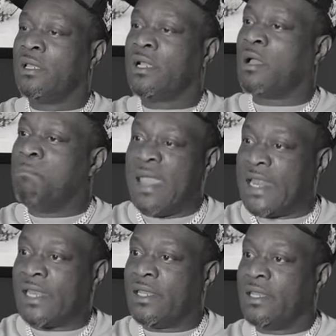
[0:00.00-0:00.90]

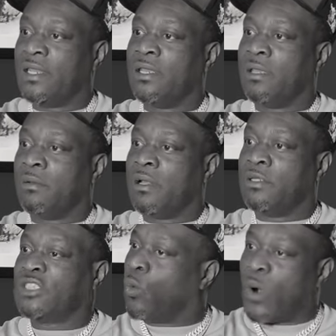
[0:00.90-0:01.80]
committed
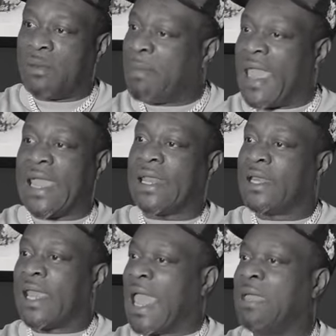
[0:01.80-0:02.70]
to one man,
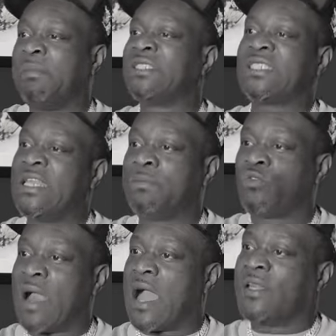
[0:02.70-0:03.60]
ain't been sleeping
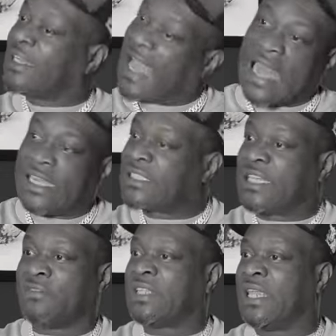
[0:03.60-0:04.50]
around and got
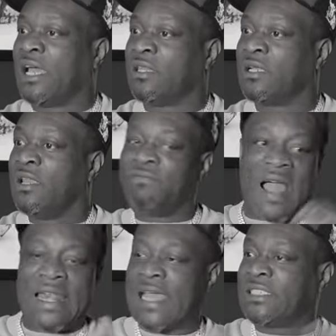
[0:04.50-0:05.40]
herself together,
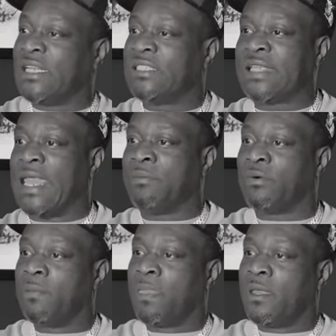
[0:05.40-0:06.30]
financially stable.
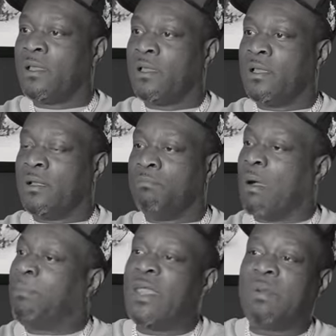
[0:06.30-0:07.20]

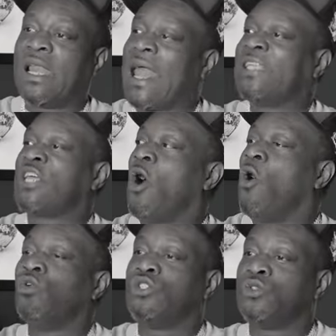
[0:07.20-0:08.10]
But people are like to
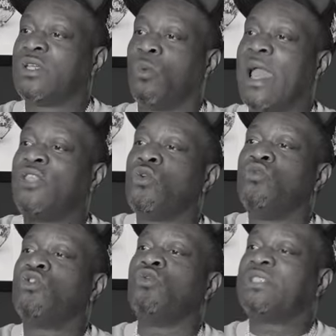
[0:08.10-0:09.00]
hold you to where you
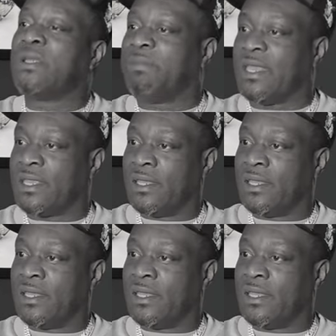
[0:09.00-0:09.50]
used to be.